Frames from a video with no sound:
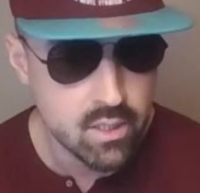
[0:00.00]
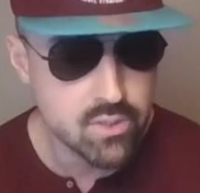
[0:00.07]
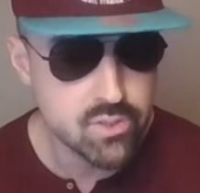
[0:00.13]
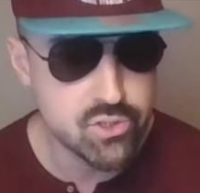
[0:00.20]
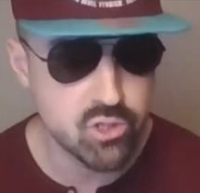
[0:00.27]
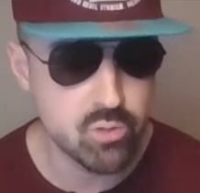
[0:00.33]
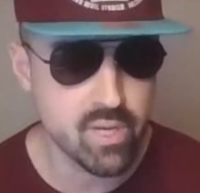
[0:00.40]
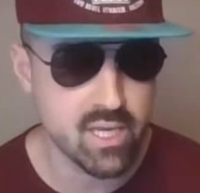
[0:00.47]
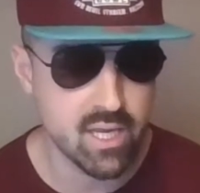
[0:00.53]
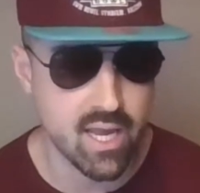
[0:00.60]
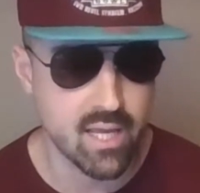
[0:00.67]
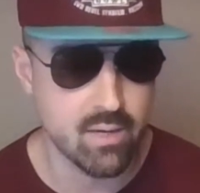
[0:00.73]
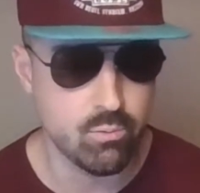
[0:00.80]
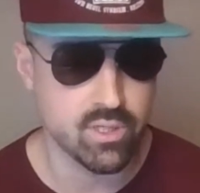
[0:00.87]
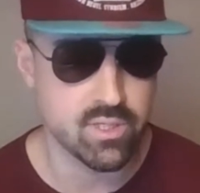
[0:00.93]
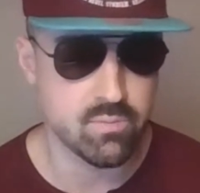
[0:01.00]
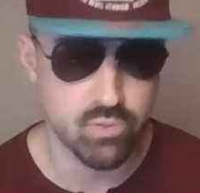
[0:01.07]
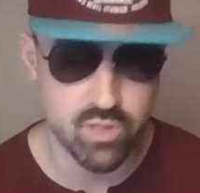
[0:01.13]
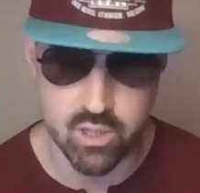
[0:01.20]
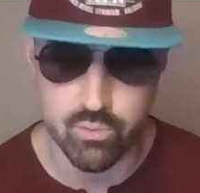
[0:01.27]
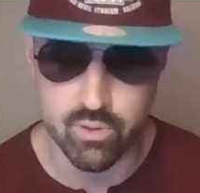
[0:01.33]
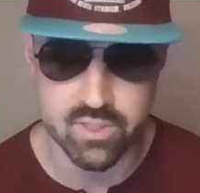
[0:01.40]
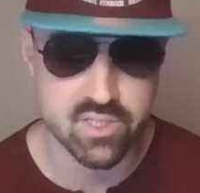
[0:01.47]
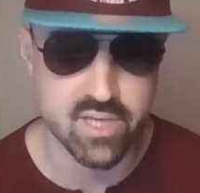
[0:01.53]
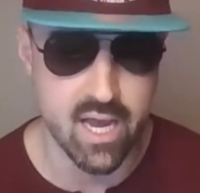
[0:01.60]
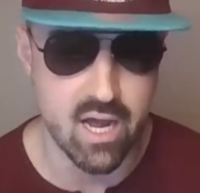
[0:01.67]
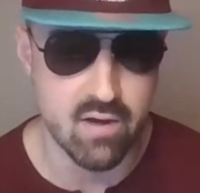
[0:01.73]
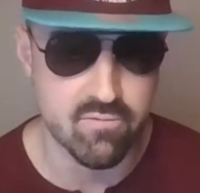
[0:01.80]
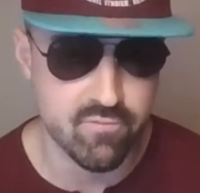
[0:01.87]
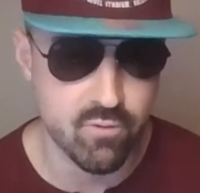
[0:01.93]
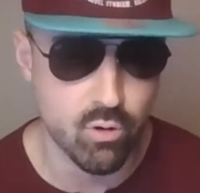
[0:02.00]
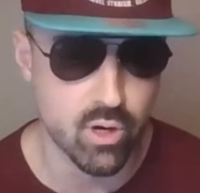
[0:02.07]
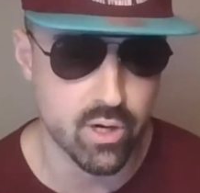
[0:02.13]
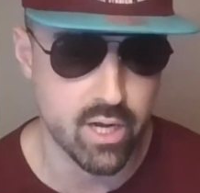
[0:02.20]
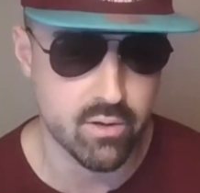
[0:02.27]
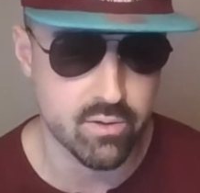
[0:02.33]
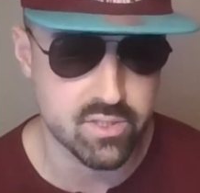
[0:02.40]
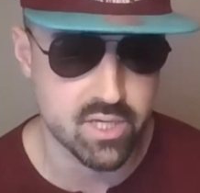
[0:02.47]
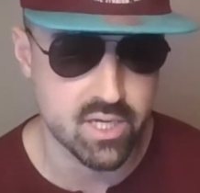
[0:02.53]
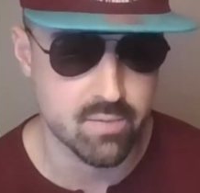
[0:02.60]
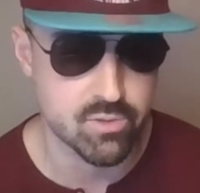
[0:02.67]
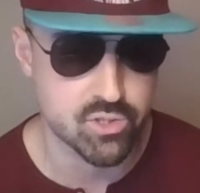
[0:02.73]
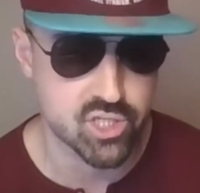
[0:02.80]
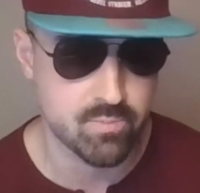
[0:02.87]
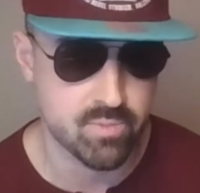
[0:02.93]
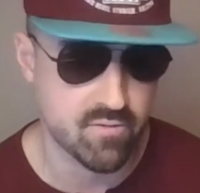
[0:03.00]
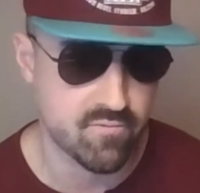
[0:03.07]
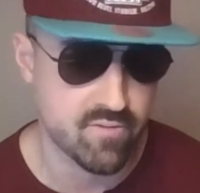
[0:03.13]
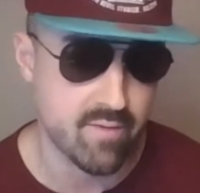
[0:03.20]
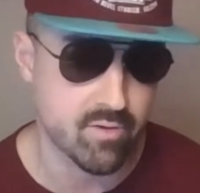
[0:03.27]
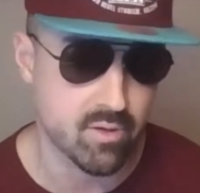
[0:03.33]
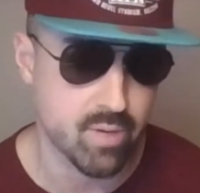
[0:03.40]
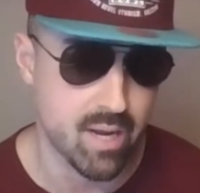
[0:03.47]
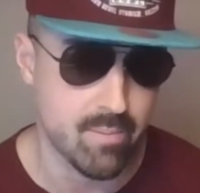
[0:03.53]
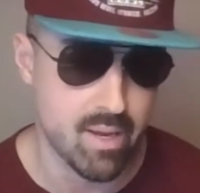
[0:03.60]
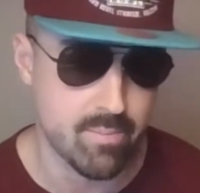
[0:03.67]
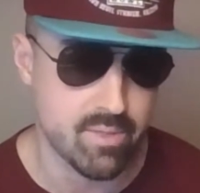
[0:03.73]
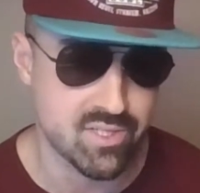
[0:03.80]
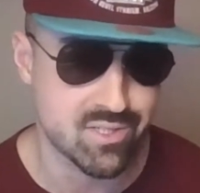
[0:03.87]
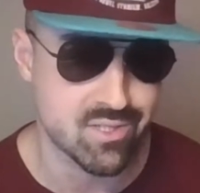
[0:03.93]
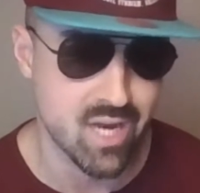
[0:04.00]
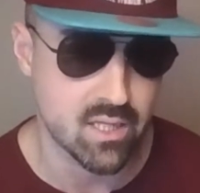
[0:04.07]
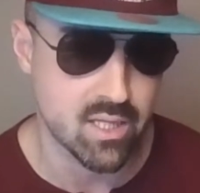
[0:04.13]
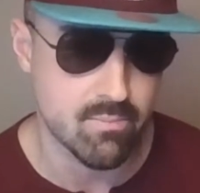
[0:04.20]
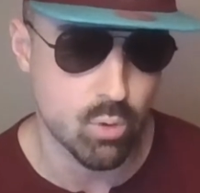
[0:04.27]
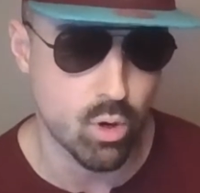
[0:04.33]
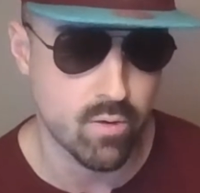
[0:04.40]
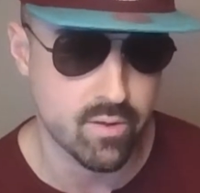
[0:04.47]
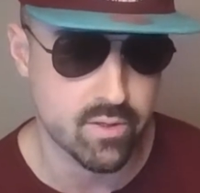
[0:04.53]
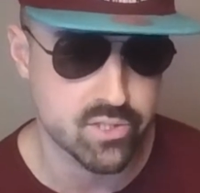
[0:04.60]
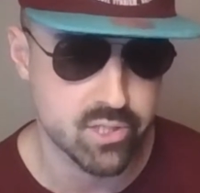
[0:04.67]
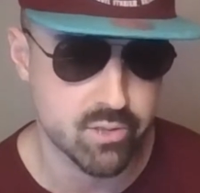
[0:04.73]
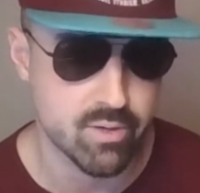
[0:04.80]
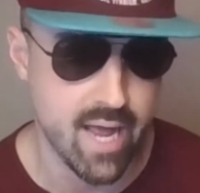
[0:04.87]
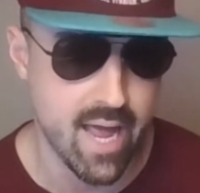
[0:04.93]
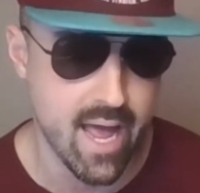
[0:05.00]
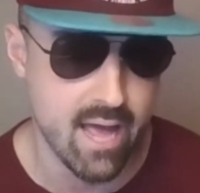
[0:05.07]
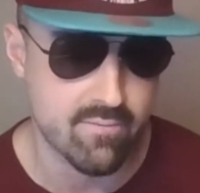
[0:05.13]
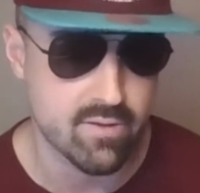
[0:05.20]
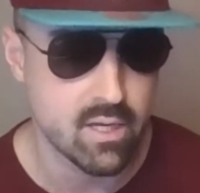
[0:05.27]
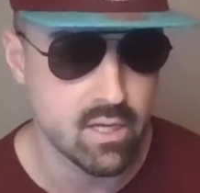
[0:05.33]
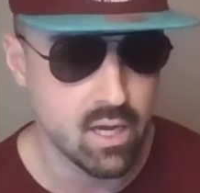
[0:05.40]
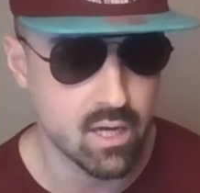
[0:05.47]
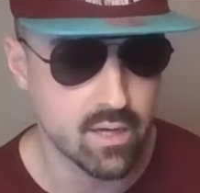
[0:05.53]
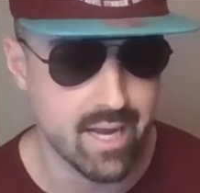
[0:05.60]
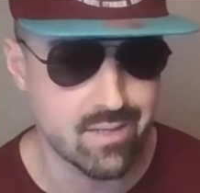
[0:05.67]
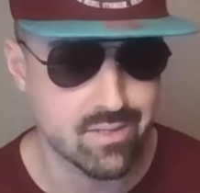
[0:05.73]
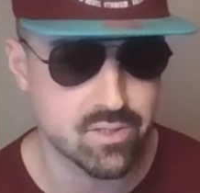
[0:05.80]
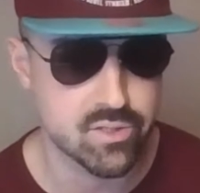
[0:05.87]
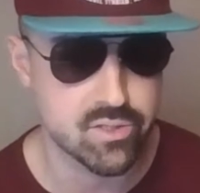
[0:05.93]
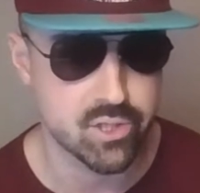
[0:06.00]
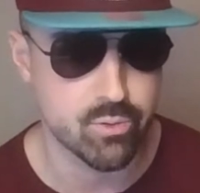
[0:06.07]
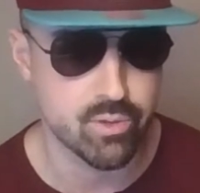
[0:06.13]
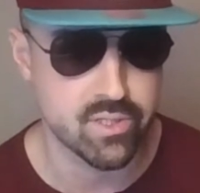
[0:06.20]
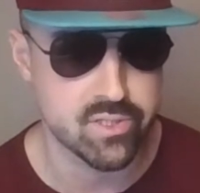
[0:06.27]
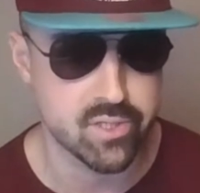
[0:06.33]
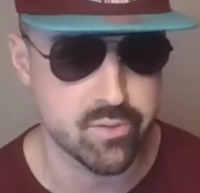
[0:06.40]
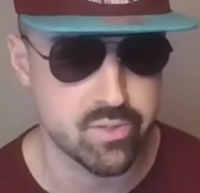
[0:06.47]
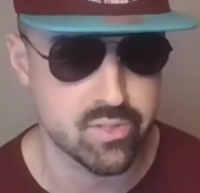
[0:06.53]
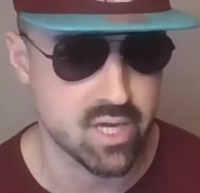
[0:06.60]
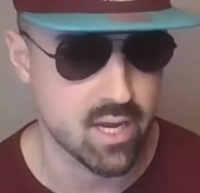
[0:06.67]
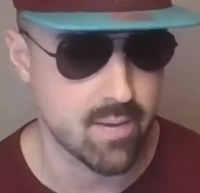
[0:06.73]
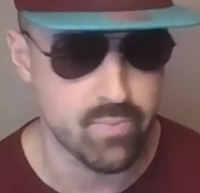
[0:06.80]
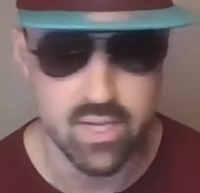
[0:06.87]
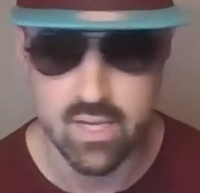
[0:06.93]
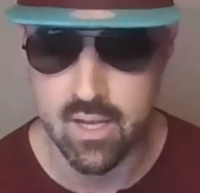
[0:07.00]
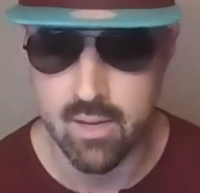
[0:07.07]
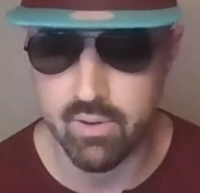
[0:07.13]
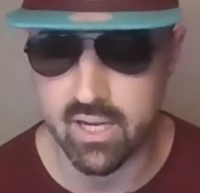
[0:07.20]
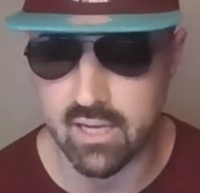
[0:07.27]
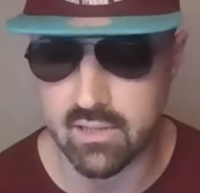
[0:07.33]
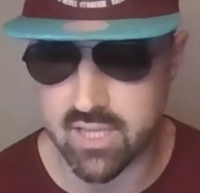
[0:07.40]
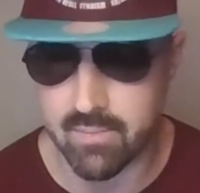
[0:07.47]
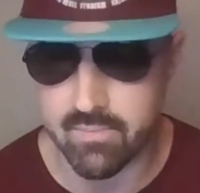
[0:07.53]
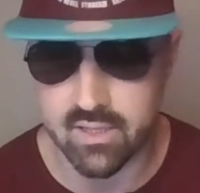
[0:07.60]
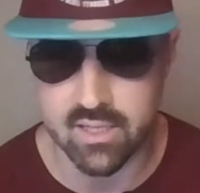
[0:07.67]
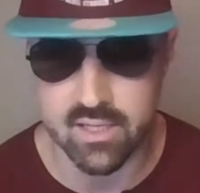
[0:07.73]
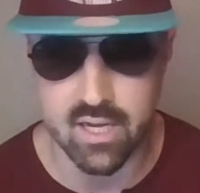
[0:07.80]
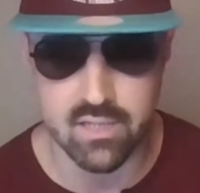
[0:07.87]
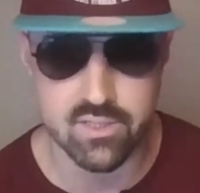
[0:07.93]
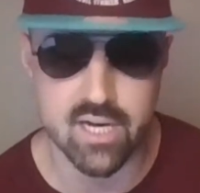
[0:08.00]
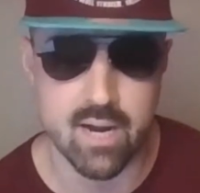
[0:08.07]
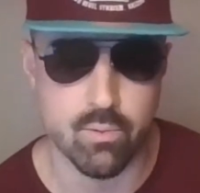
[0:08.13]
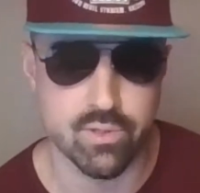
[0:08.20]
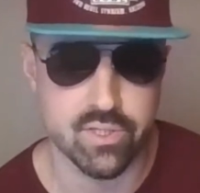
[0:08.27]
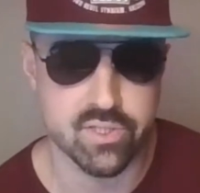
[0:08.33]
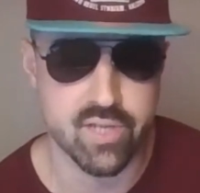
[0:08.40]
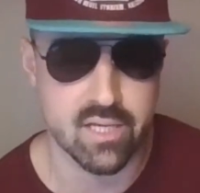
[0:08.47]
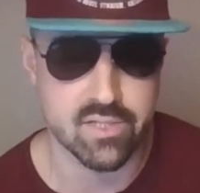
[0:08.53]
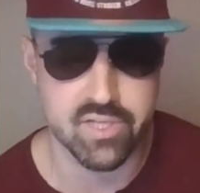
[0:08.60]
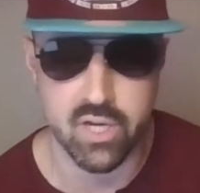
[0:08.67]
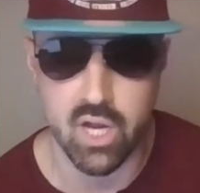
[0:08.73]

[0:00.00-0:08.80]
zooming in, you would say a 4-0 team should be favored by maybe slightly more than 2.5 against a 2-2 team. But something that Guns and I were discussing